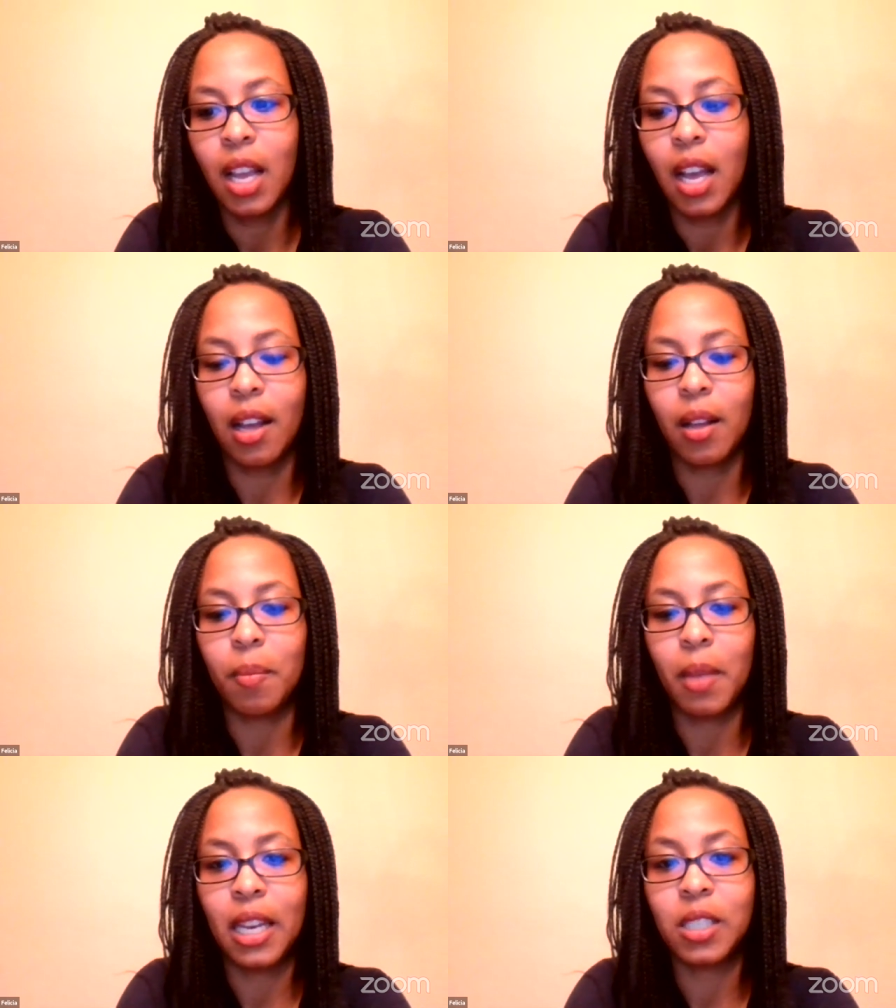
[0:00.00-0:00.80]

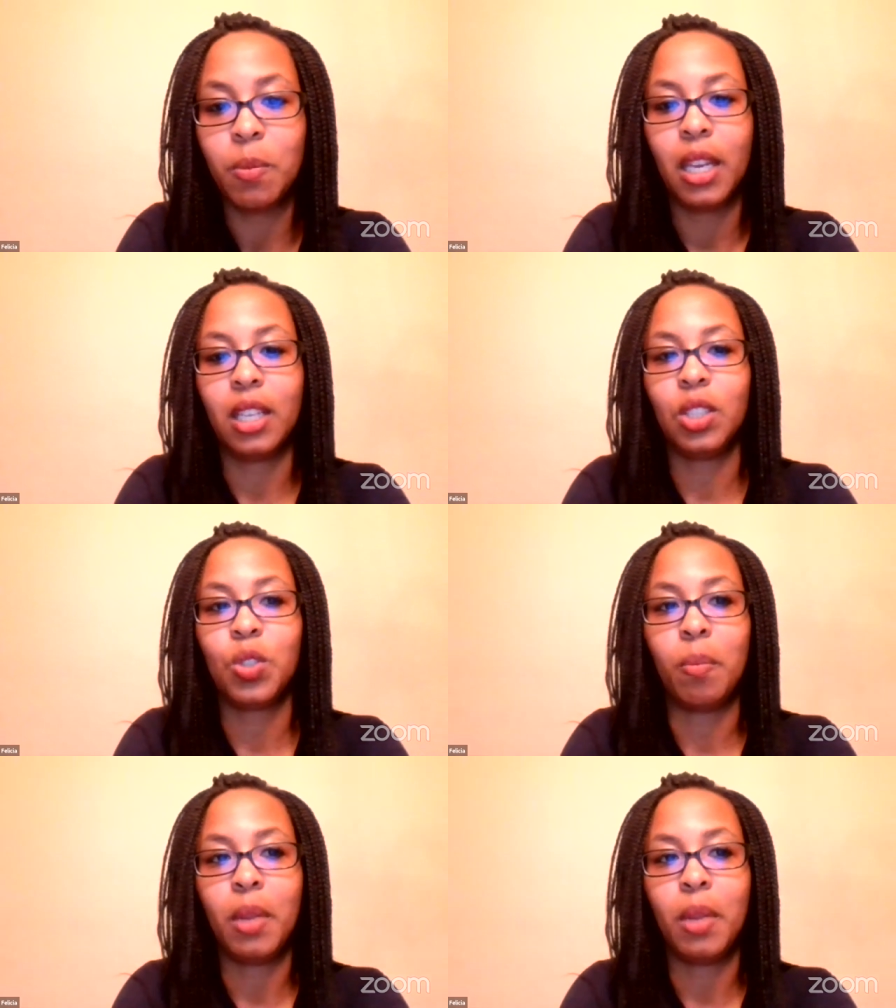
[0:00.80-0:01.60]
It has been a
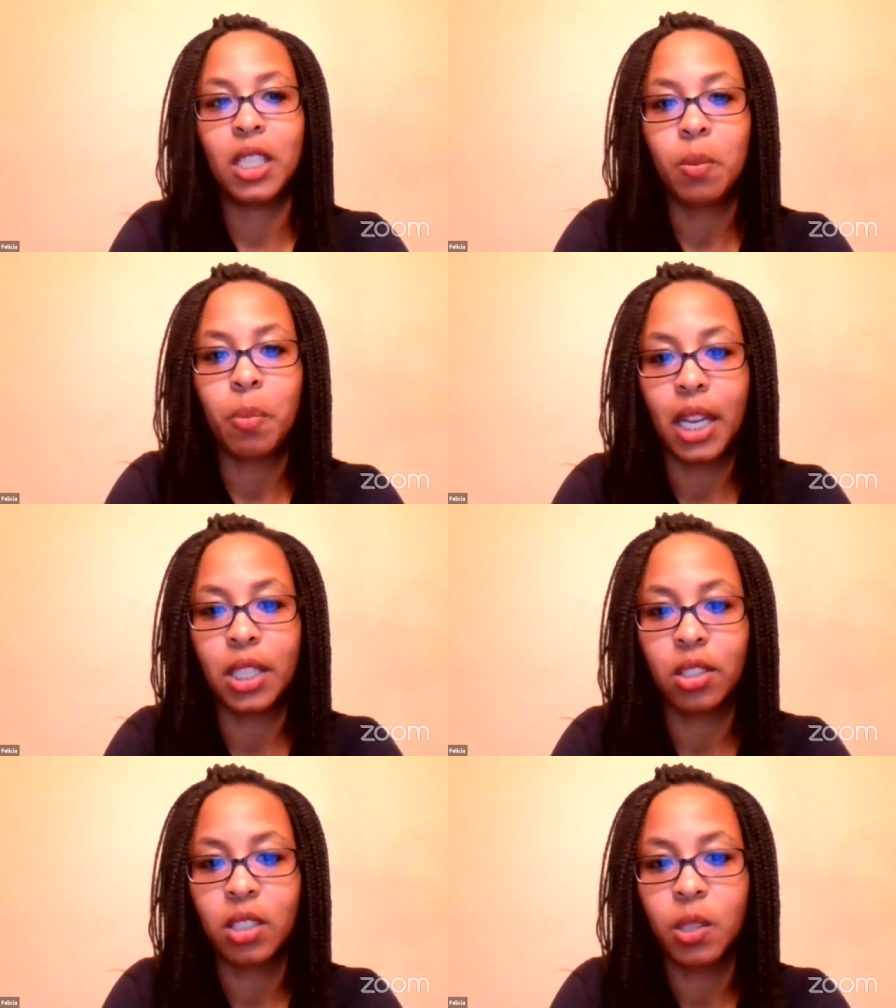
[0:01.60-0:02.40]
tremendous
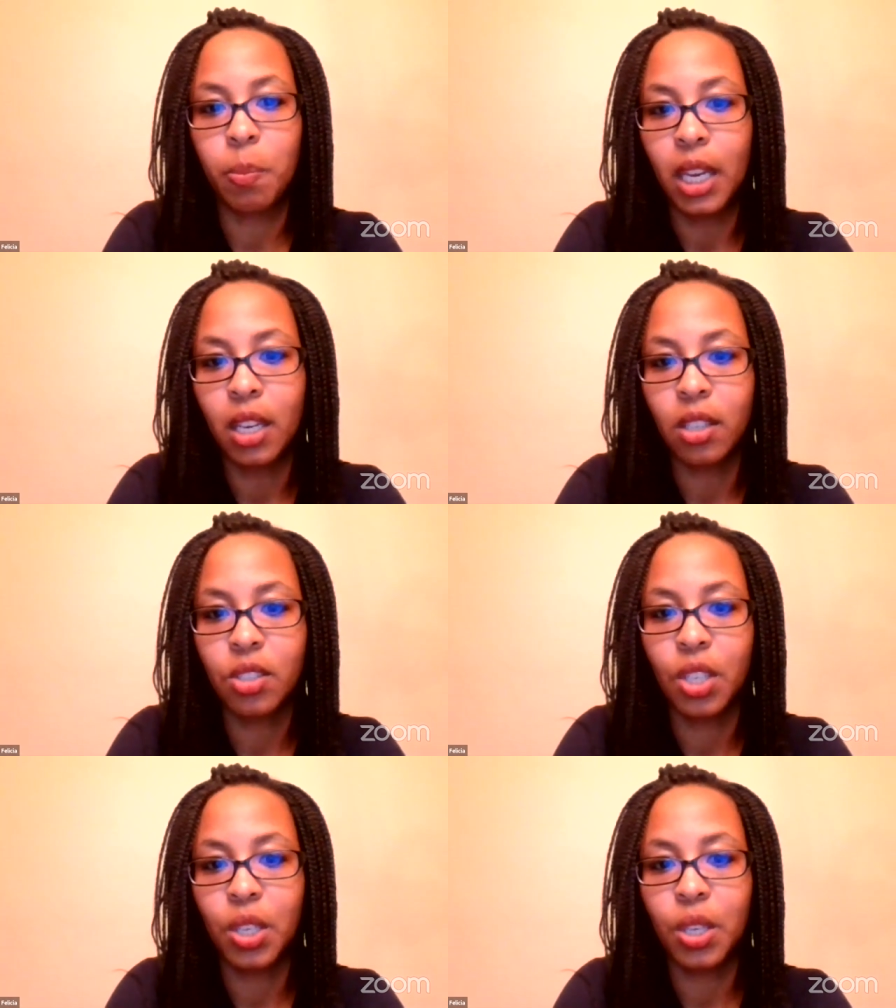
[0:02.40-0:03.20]
pleasure speaking
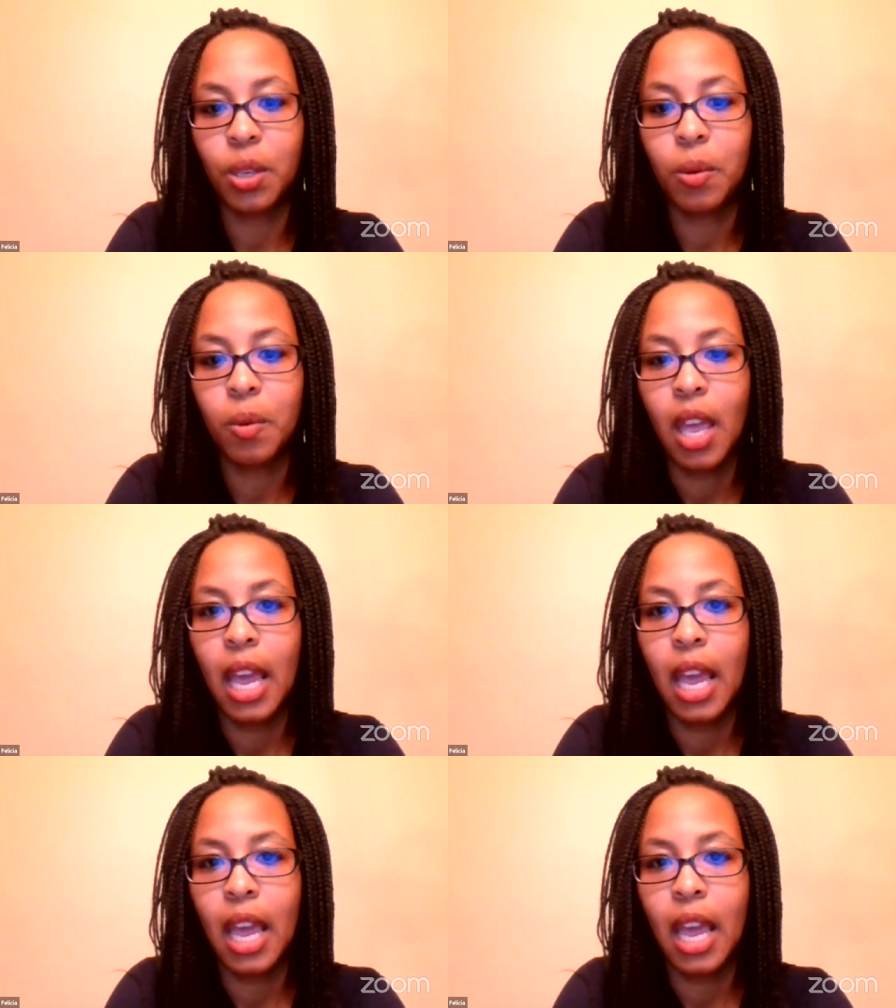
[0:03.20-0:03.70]
to you.